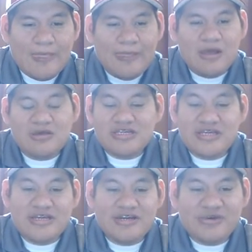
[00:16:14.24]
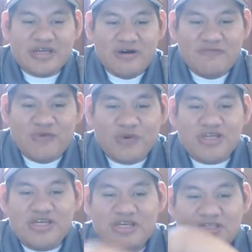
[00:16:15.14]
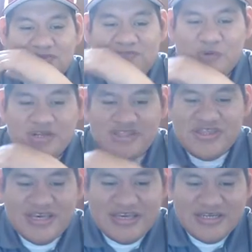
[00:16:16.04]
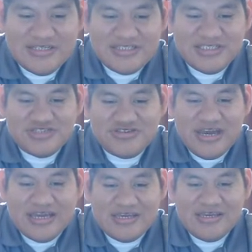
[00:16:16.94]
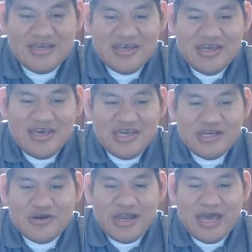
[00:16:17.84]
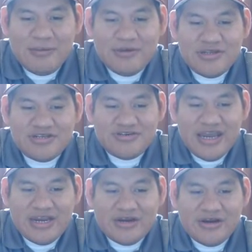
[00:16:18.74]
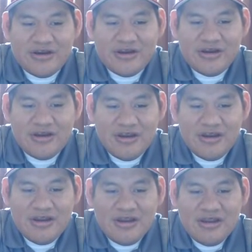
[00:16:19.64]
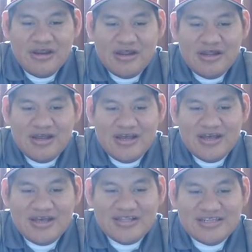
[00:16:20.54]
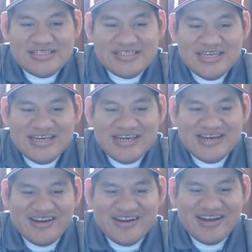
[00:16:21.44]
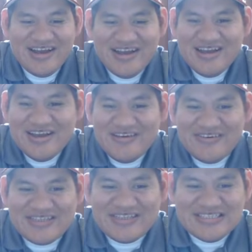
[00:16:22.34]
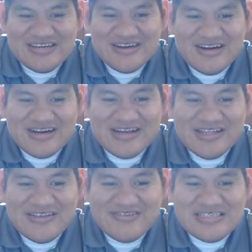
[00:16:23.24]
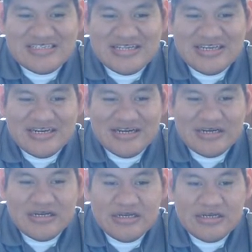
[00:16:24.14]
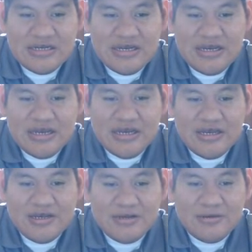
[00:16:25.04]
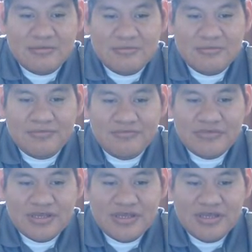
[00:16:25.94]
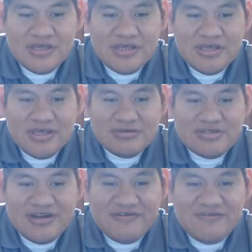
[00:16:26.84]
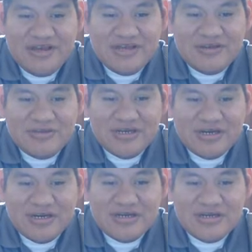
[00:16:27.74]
Here we go. 40 things to track in your habit tracker. Let's see here what these are. Let me see here. Trying to find them here.